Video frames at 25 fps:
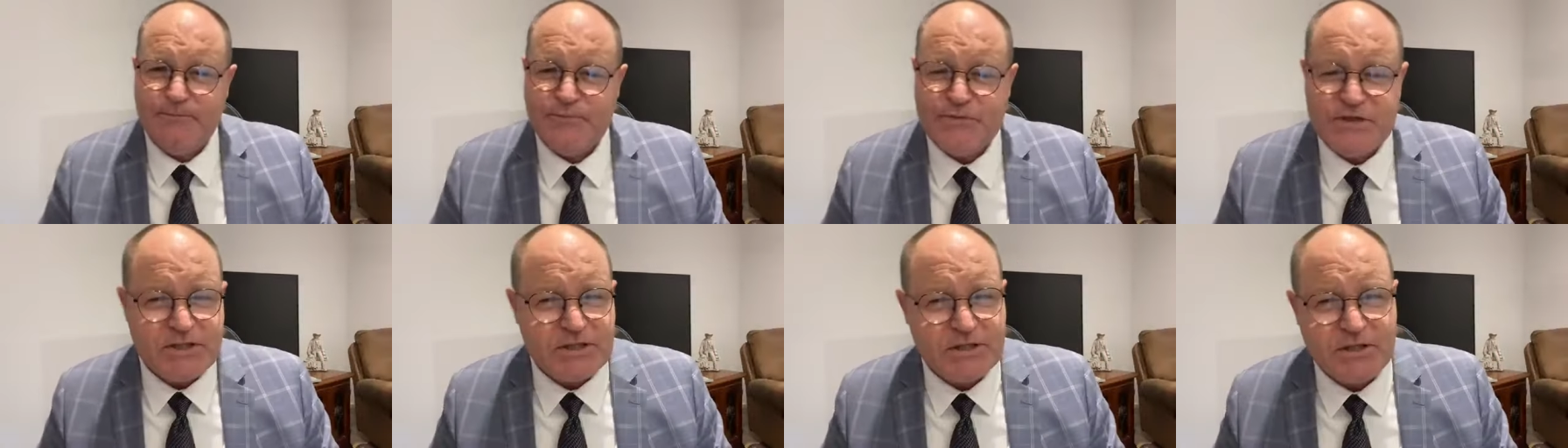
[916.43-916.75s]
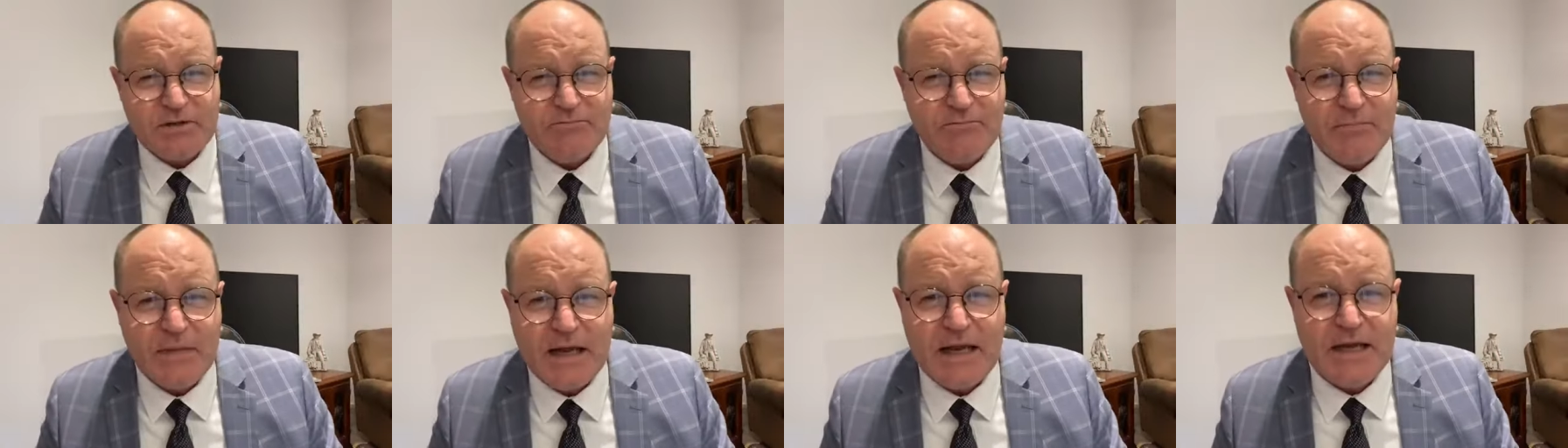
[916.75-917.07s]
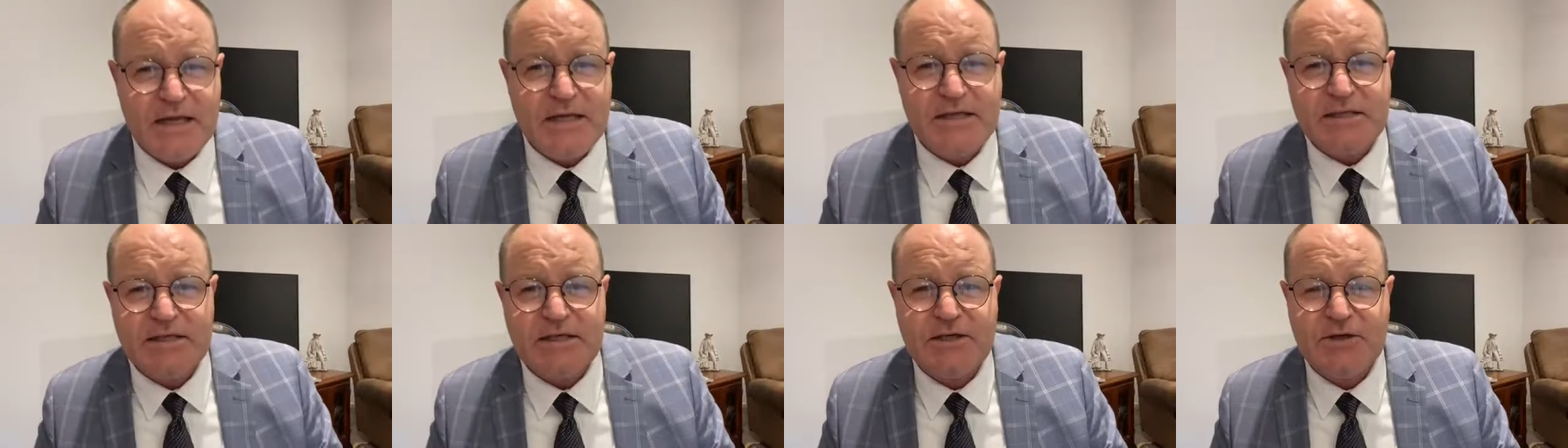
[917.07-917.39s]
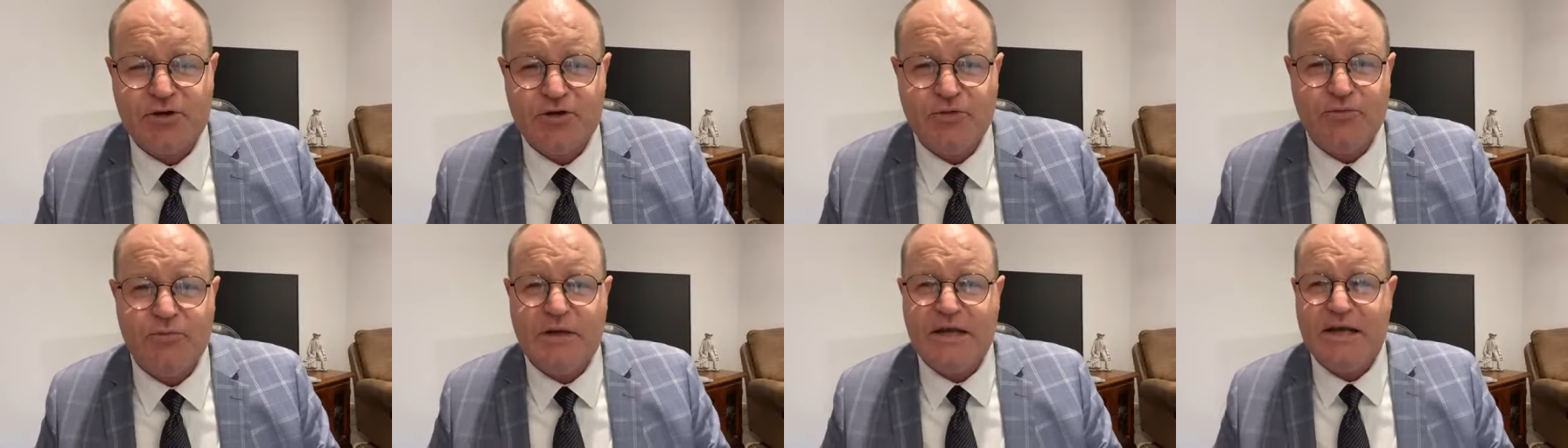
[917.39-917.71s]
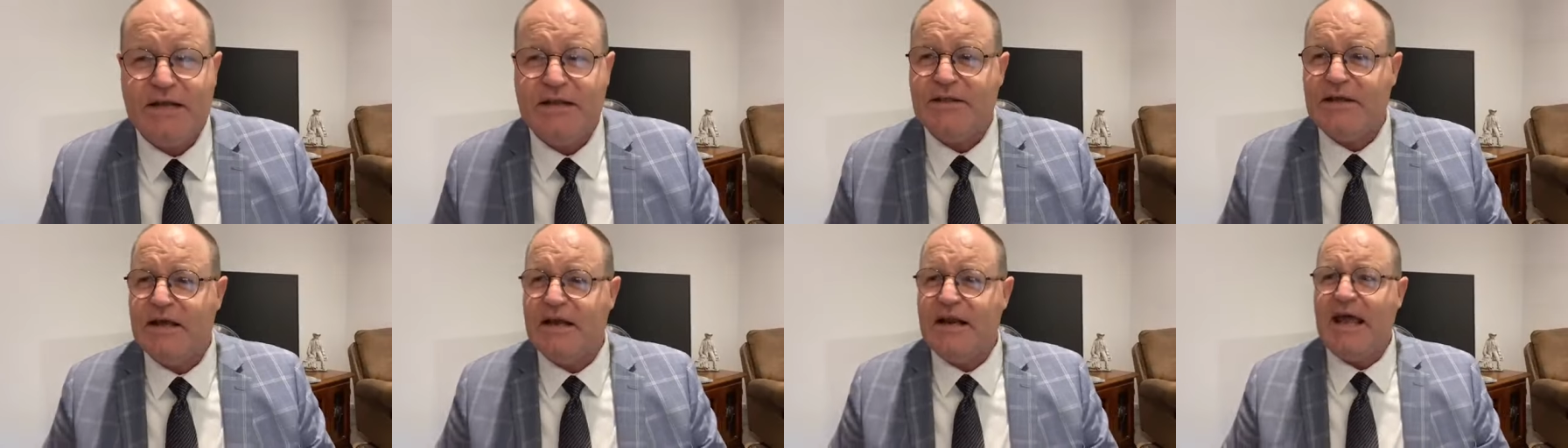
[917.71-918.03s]
just amazing to
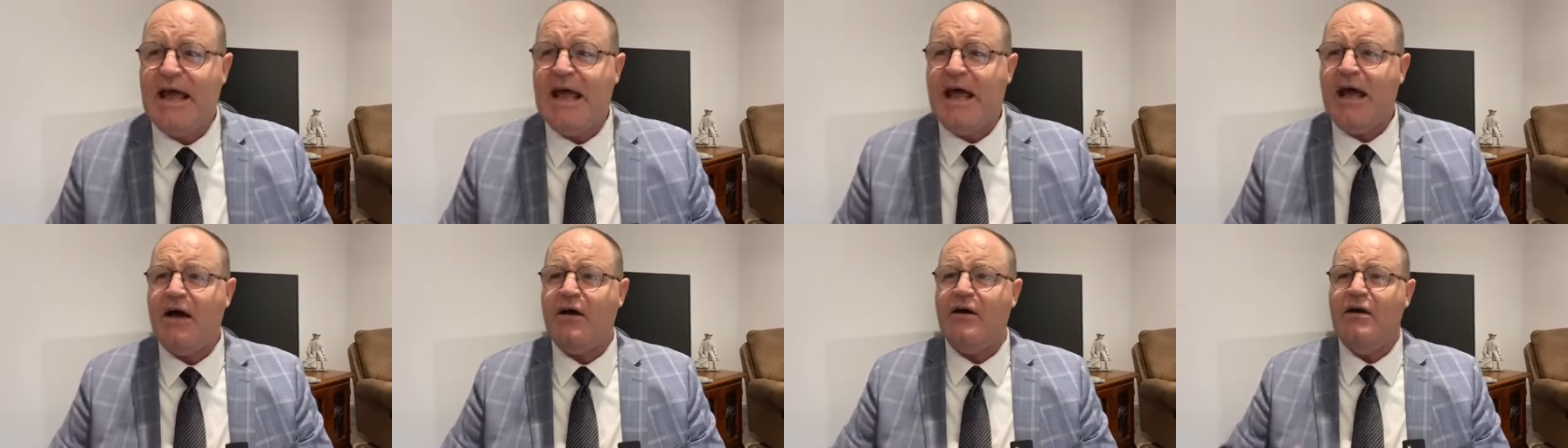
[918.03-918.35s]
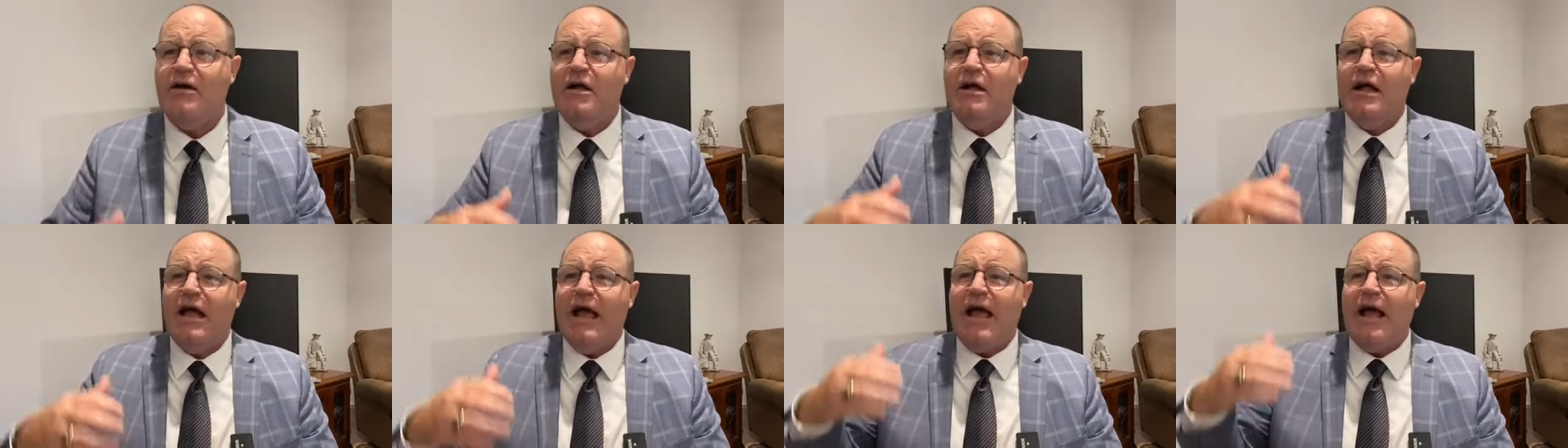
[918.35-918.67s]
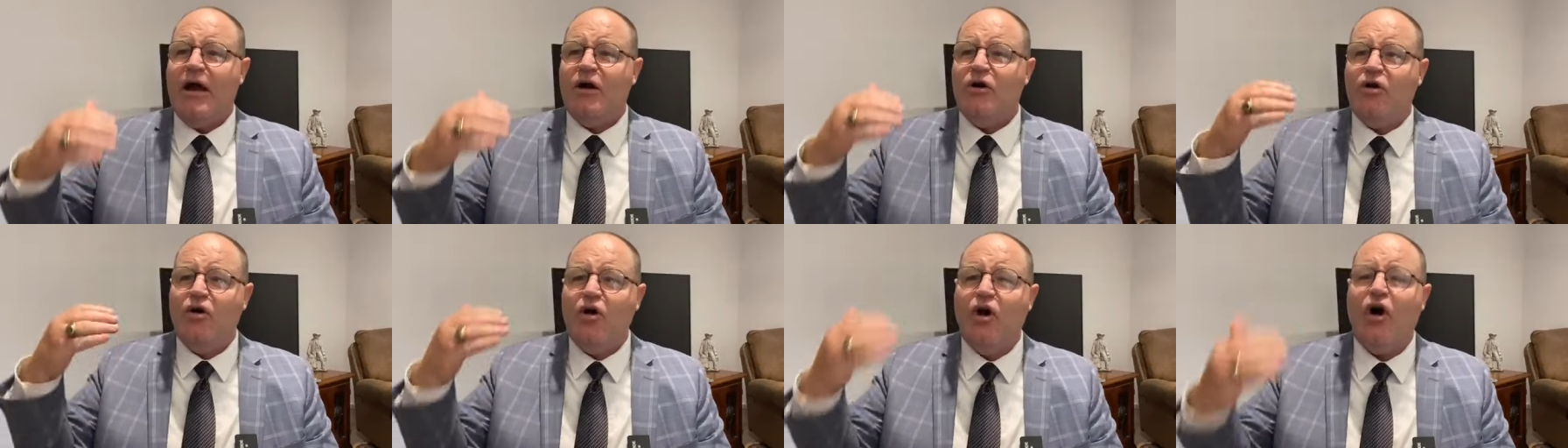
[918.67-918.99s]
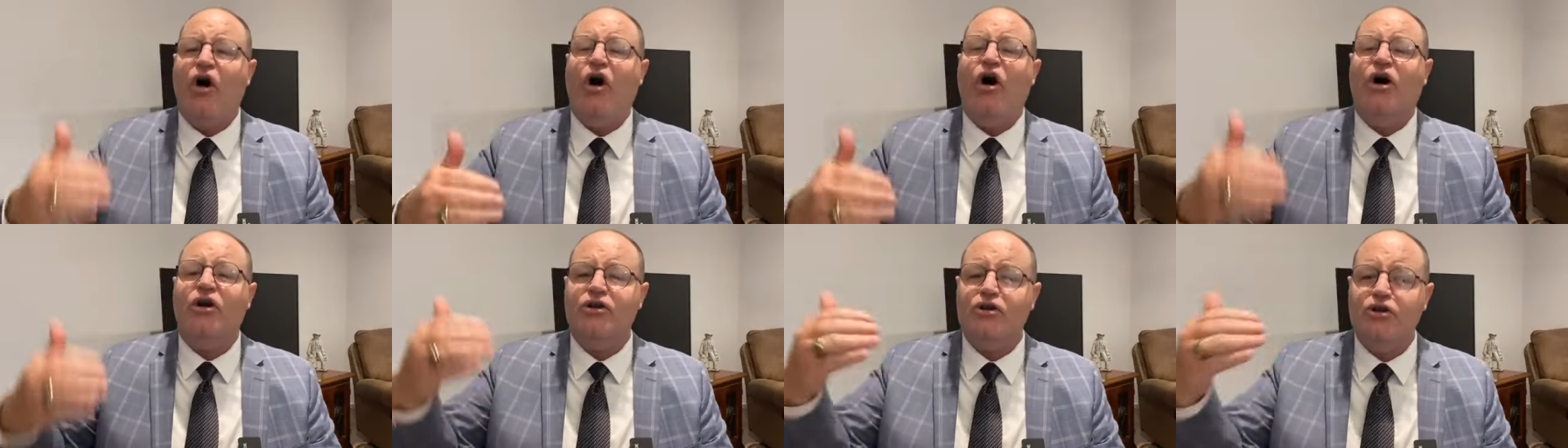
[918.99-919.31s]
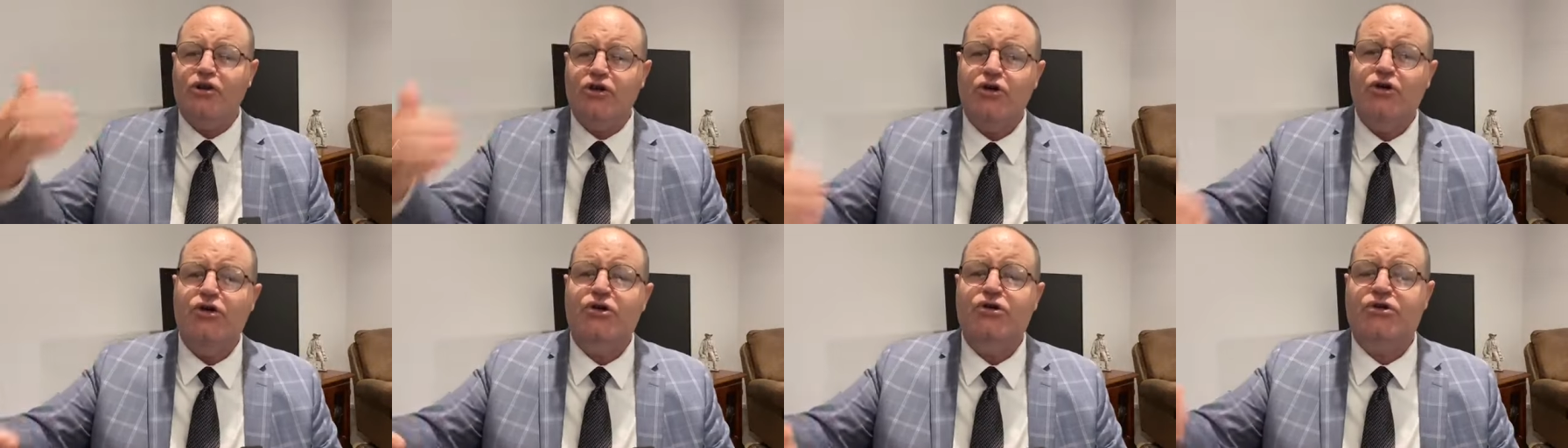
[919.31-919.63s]
me that how, how God
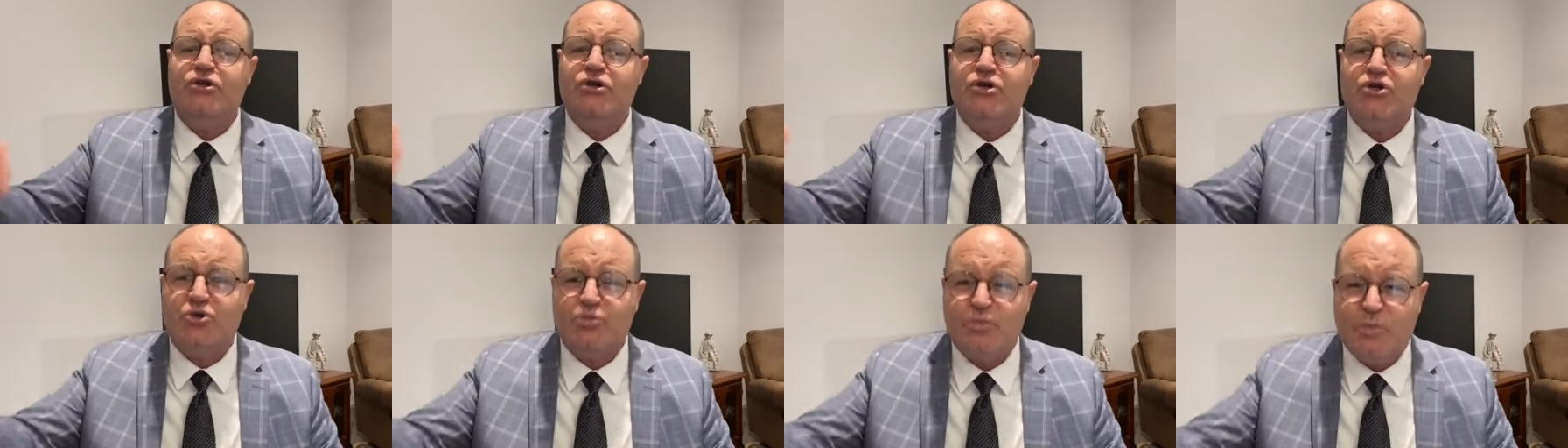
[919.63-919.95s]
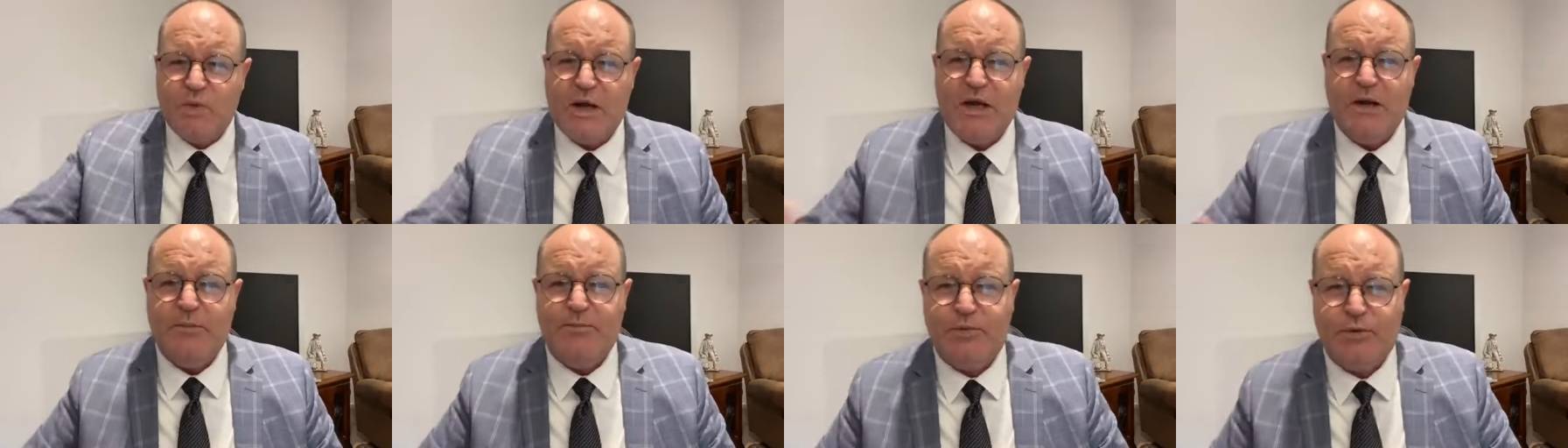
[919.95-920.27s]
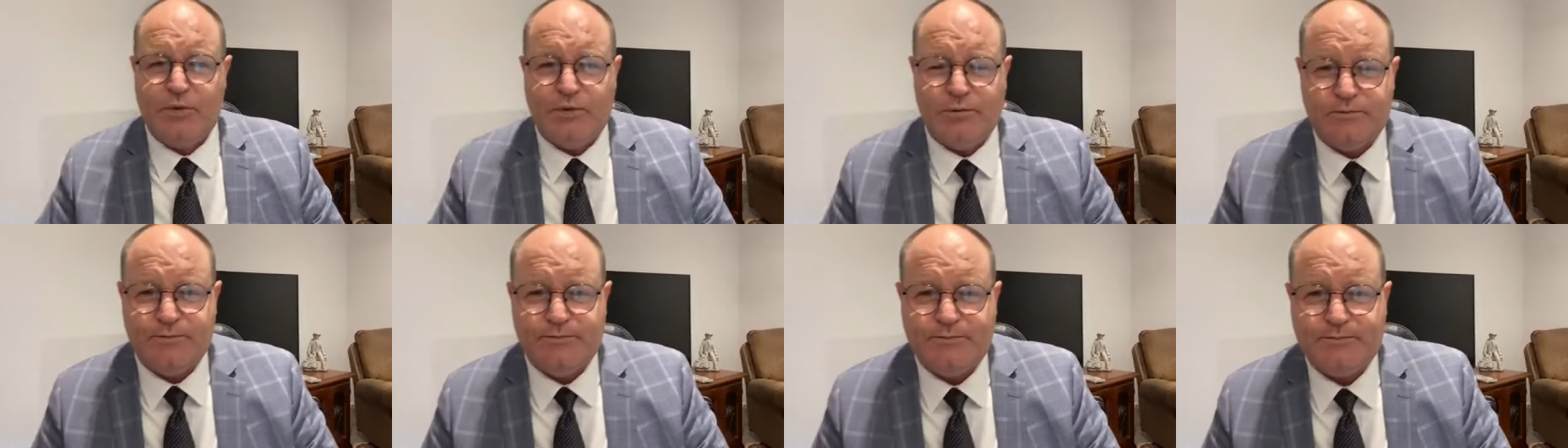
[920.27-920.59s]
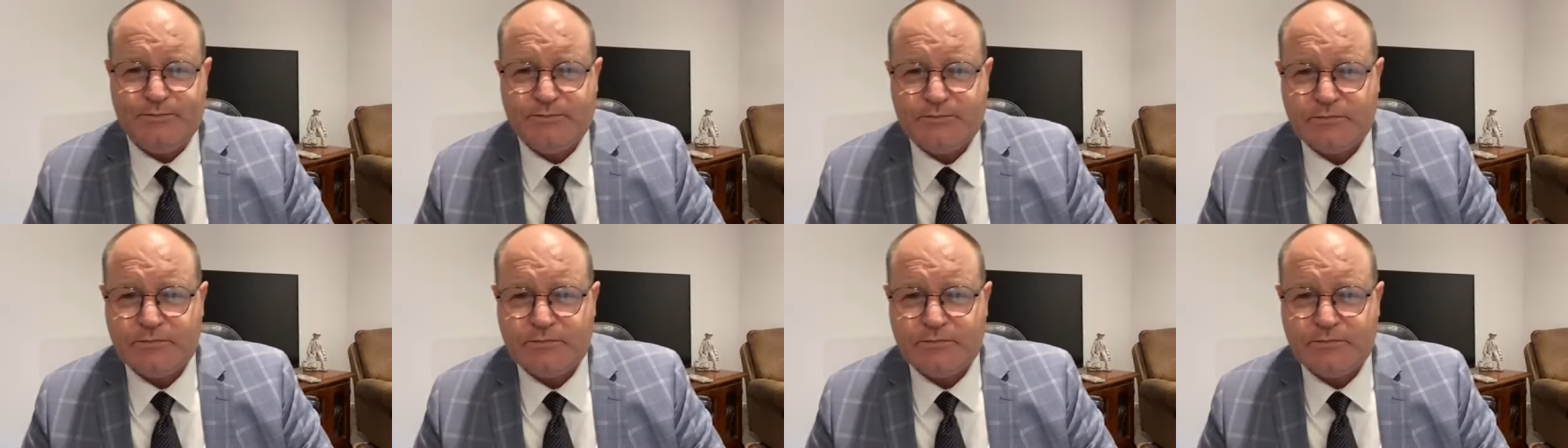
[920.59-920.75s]
uses people.